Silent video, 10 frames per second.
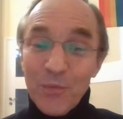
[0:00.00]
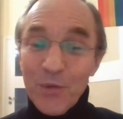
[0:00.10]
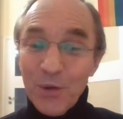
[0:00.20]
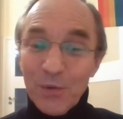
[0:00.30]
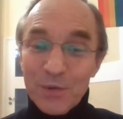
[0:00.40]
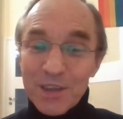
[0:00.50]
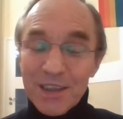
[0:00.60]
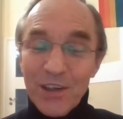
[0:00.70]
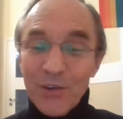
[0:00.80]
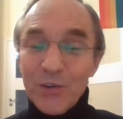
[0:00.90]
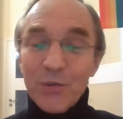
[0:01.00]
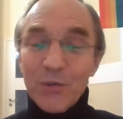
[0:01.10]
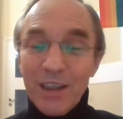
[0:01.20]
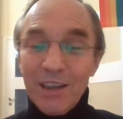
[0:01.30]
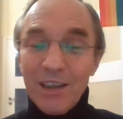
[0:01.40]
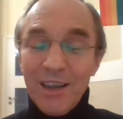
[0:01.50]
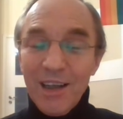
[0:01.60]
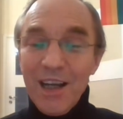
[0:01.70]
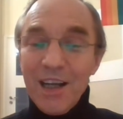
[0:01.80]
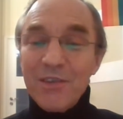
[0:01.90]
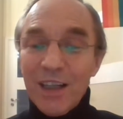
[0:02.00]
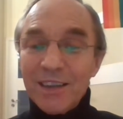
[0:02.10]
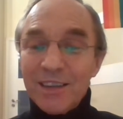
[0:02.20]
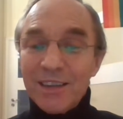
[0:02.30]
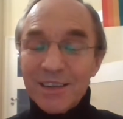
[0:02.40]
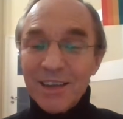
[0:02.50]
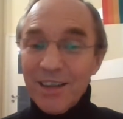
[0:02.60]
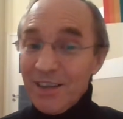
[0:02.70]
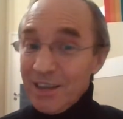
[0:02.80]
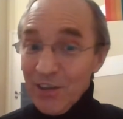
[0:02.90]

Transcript: Those three hinted the